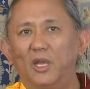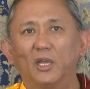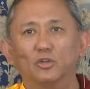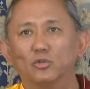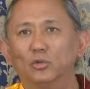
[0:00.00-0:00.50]

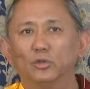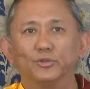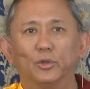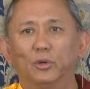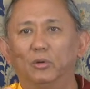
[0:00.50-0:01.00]

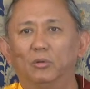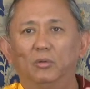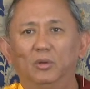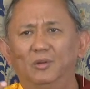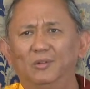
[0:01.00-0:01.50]
anxious, or
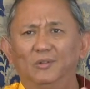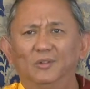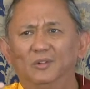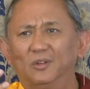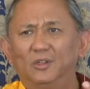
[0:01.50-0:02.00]

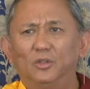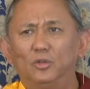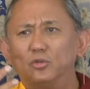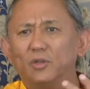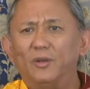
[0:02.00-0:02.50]

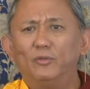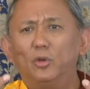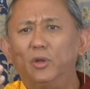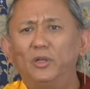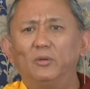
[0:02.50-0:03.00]
you should have
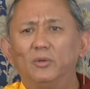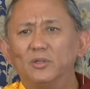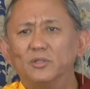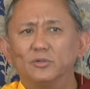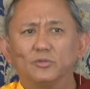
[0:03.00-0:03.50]
no any
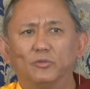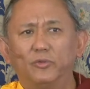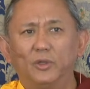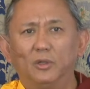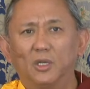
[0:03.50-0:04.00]
reasons to
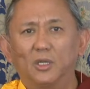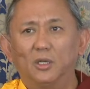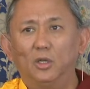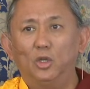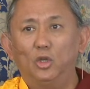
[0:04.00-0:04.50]
feel like,